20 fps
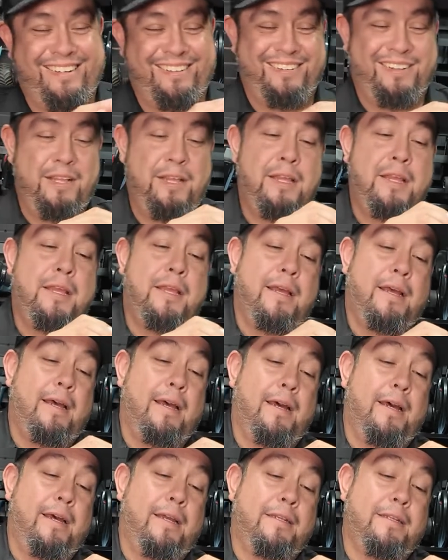at all.
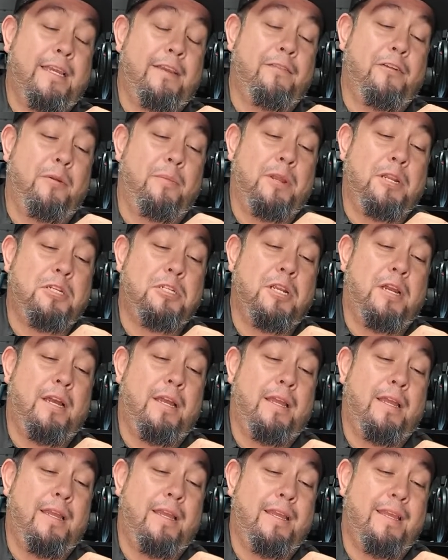Gave it our best
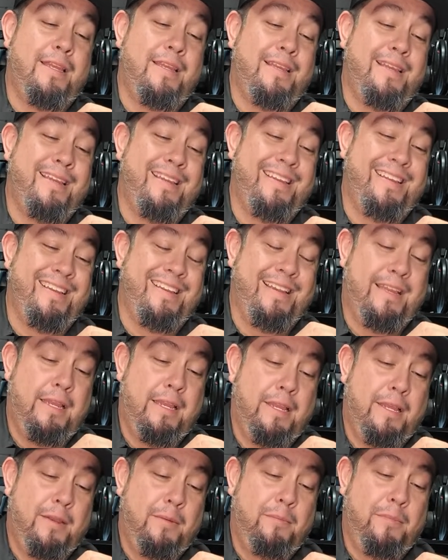shot.
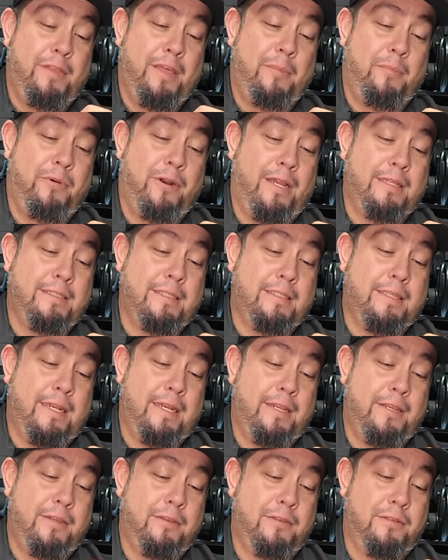But that process that
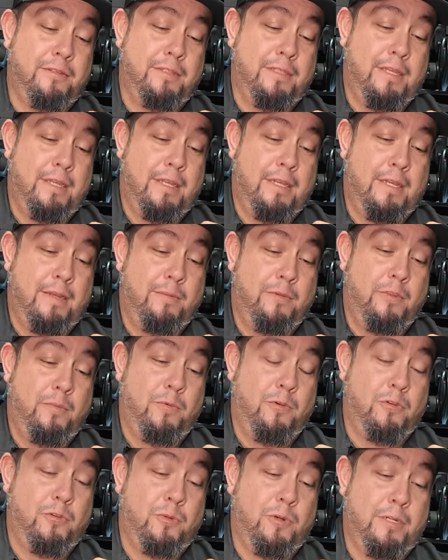I use, on the
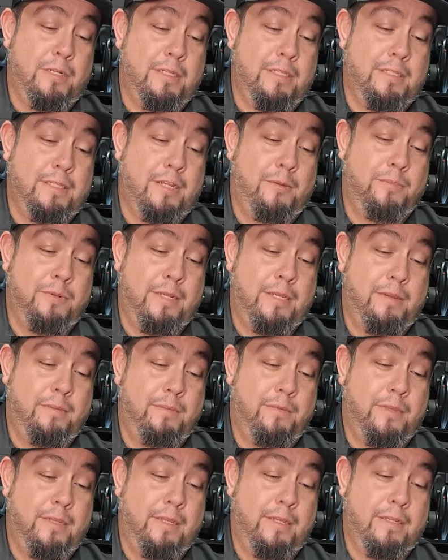most part, does help
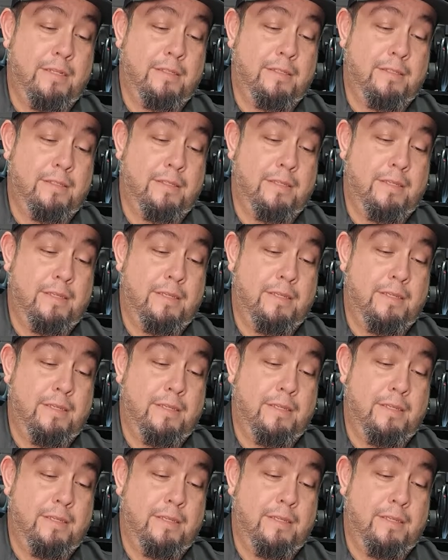keep things